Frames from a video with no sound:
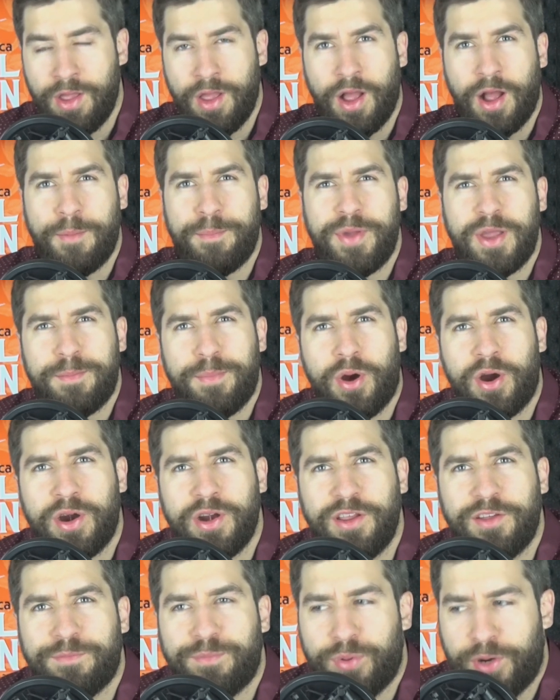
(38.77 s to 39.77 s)
A big
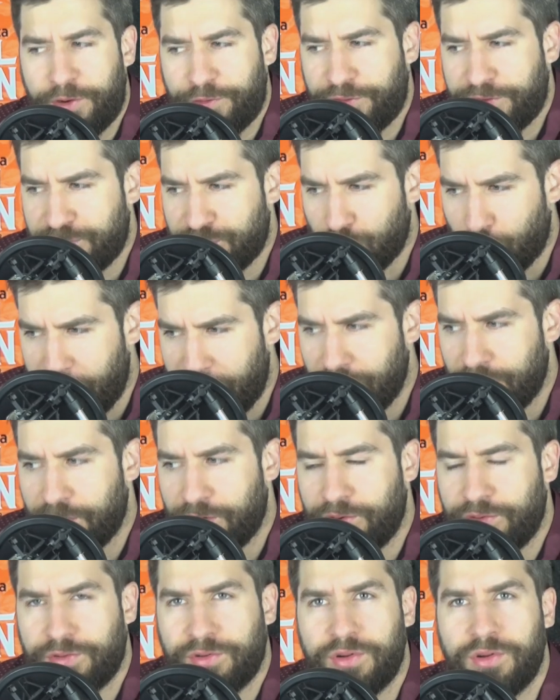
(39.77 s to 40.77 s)
party of privileged
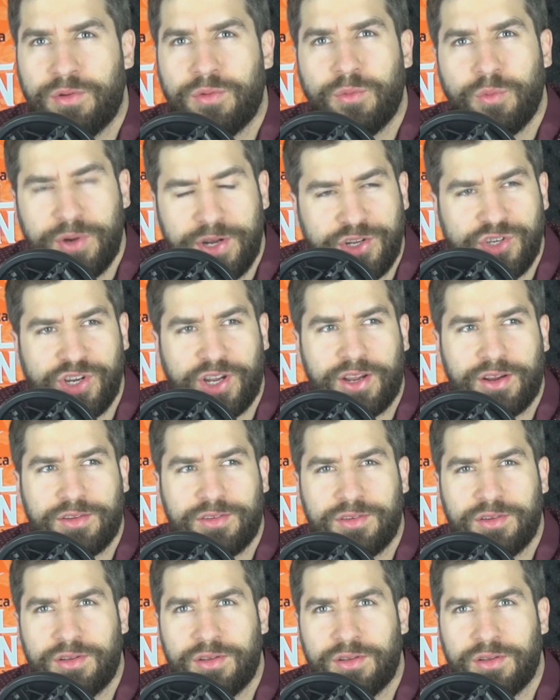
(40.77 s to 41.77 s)
weirdos,
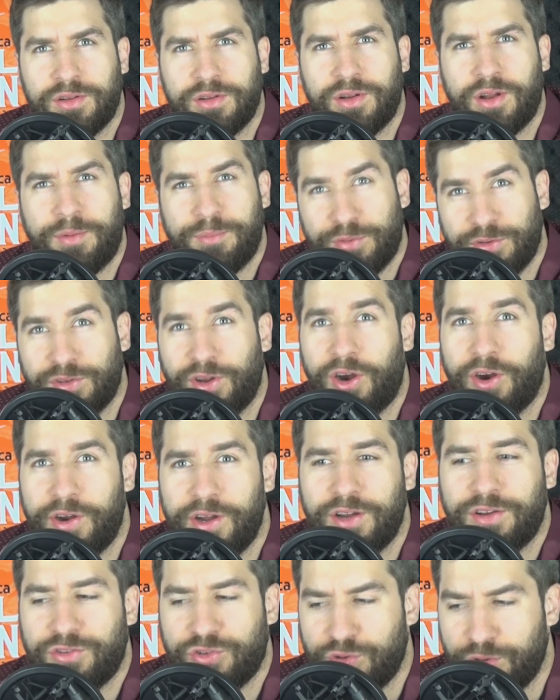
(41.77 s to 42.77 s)
rejects, I'm sorry,
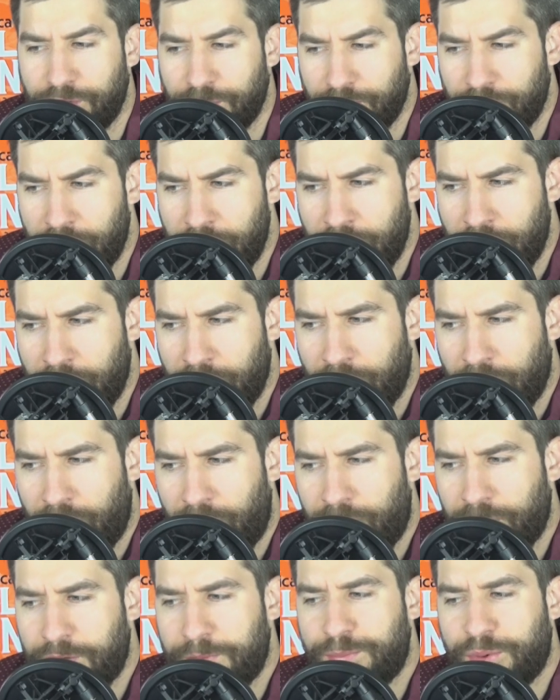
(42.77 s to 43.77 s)
it's true,
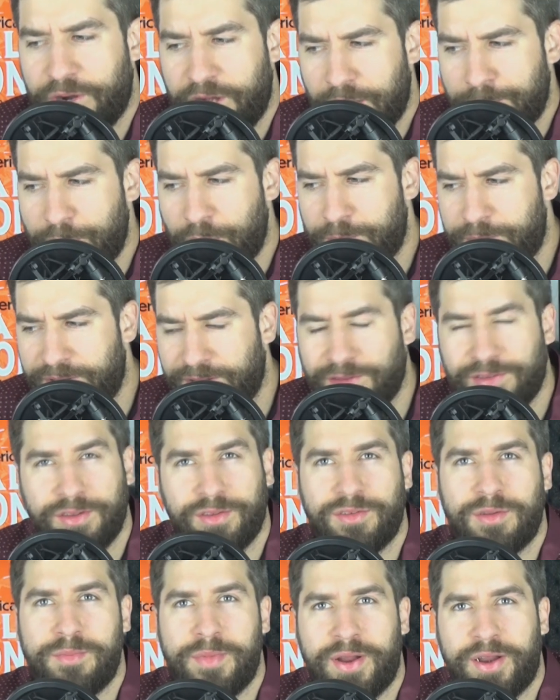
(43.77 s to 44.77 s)
all complaining about being
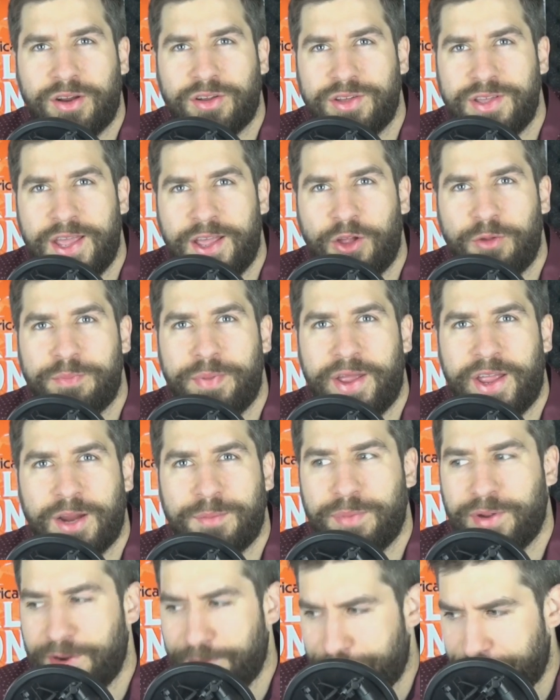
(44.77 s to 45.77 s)
systematically held back
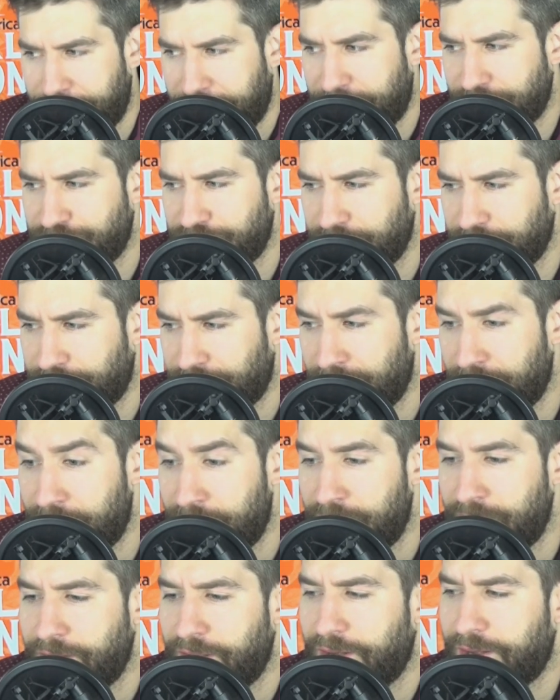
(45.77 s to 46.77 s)
by a fascist
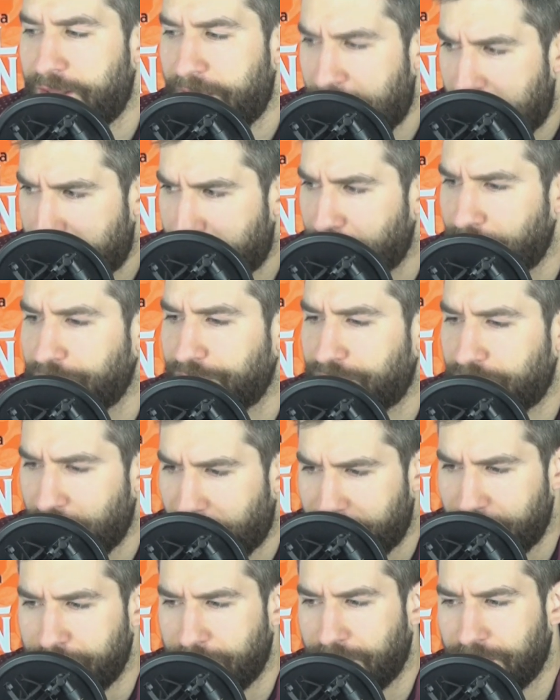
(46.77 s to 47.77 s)
yet capitalist
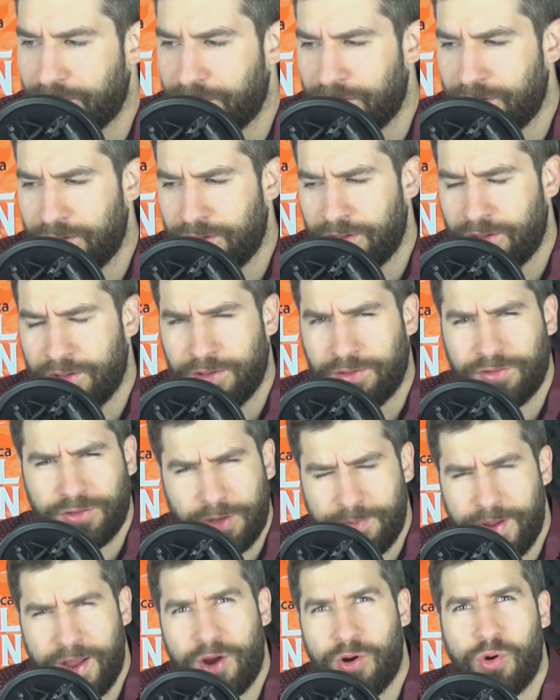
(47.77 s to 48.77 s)
government,
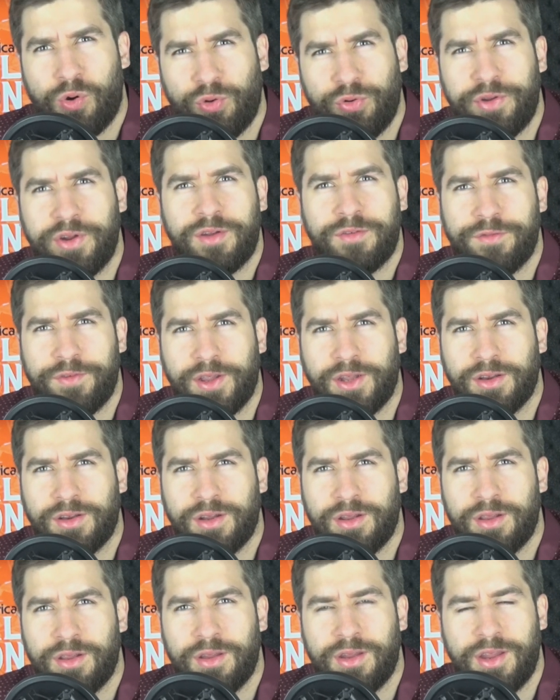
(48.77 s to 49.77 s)
somehow holding
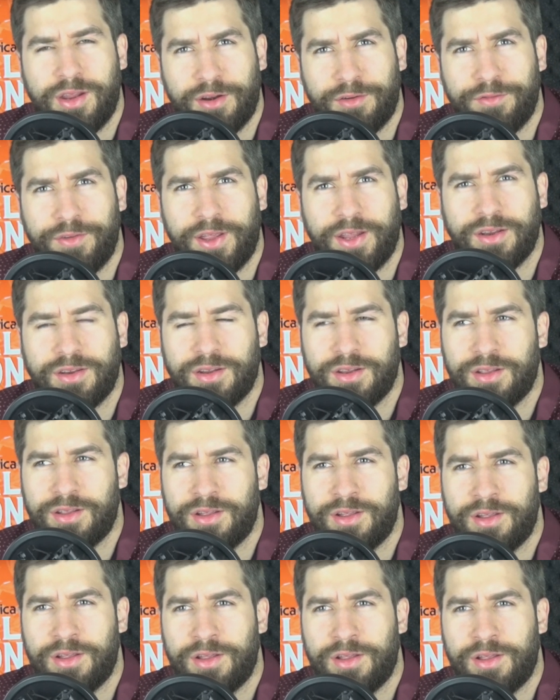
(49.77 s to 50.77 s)
an event
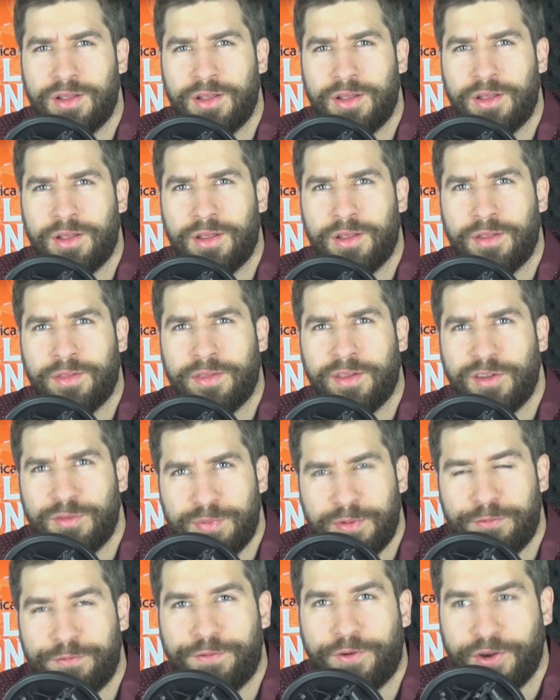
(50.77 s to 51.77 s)
that has
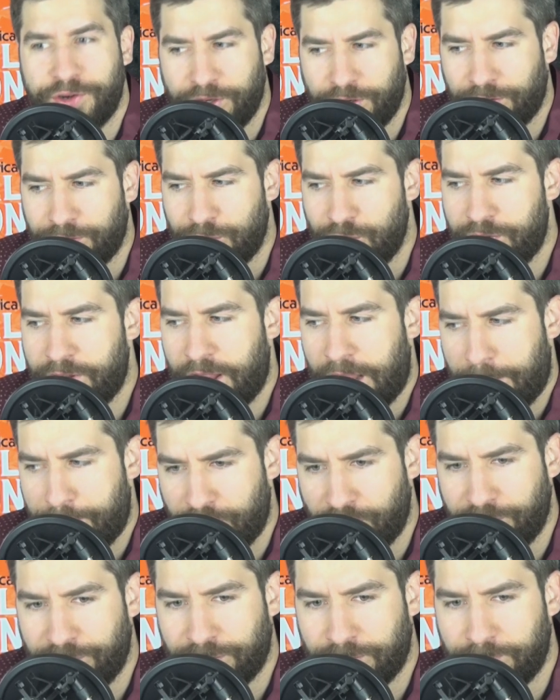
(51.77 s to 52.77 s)
been funded through
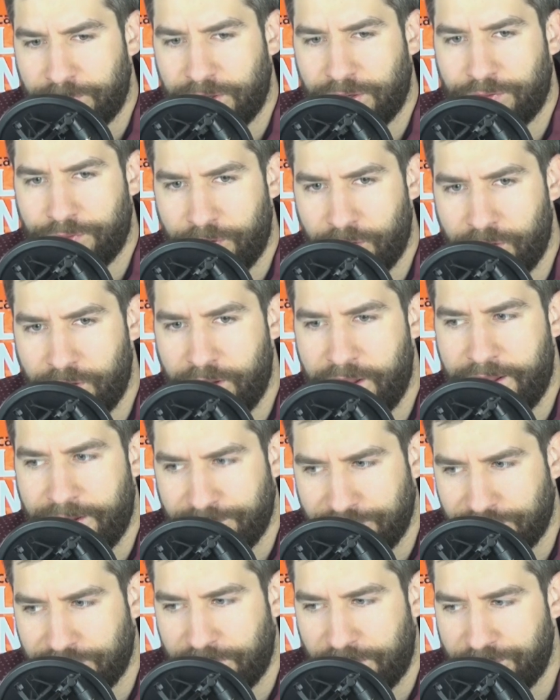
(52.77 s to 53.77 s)
capitalism. It's very
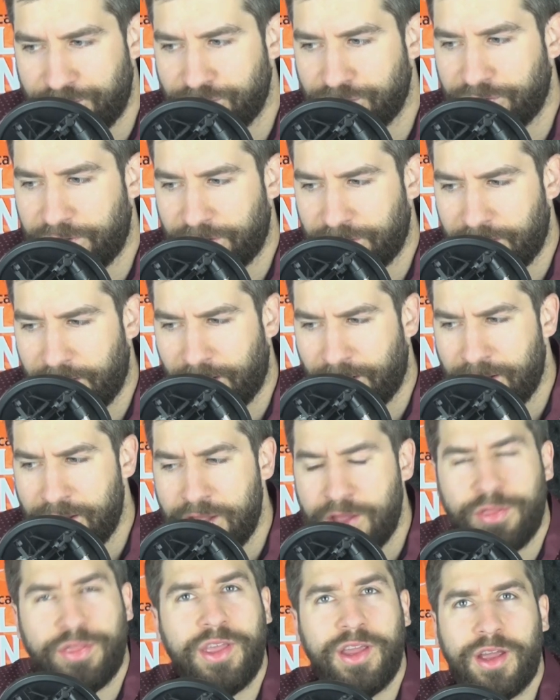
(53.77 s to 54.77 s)
existential like that.
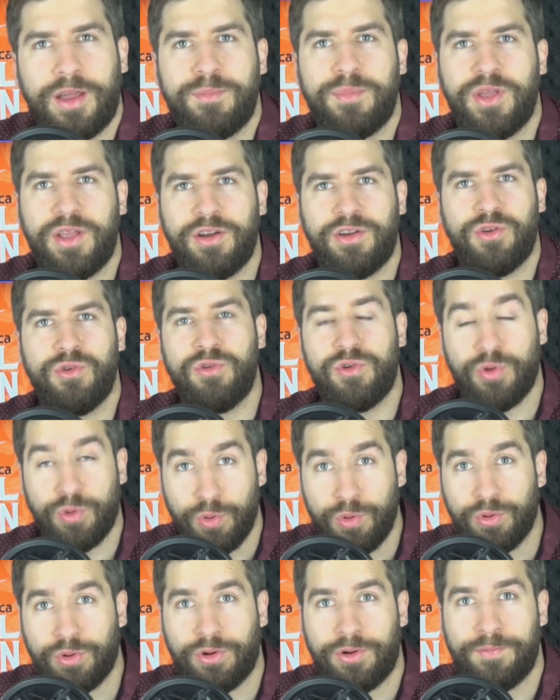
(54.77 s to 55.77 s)
Think I'm being too
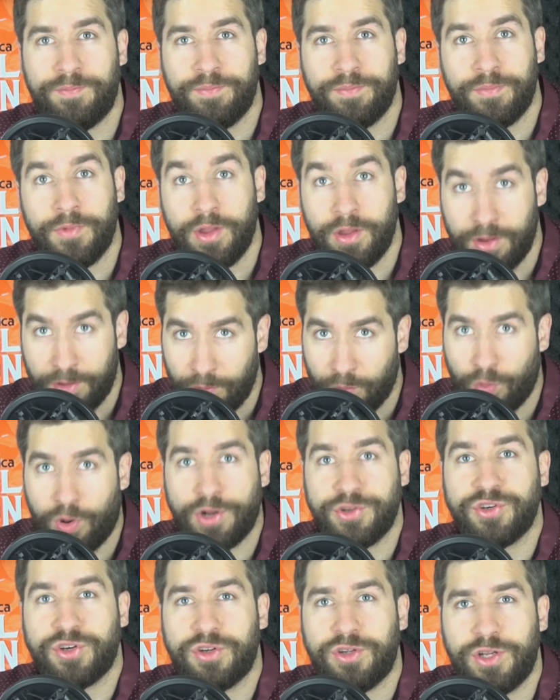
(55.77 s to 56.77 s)
cruel?
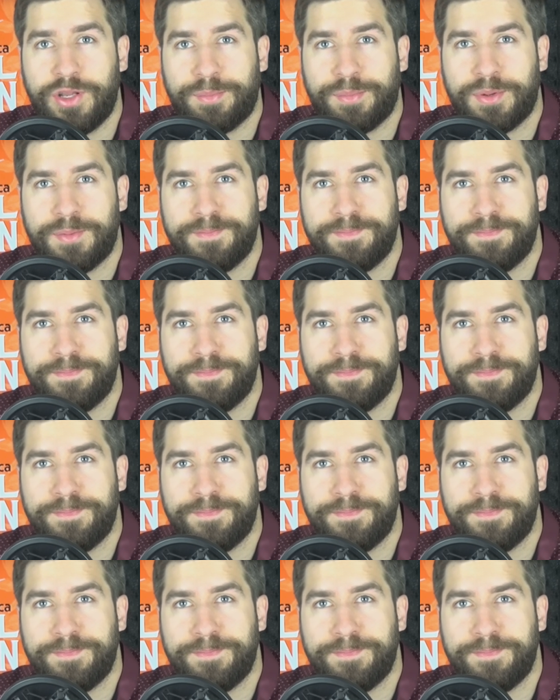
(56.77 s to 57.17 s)
Watch a clip.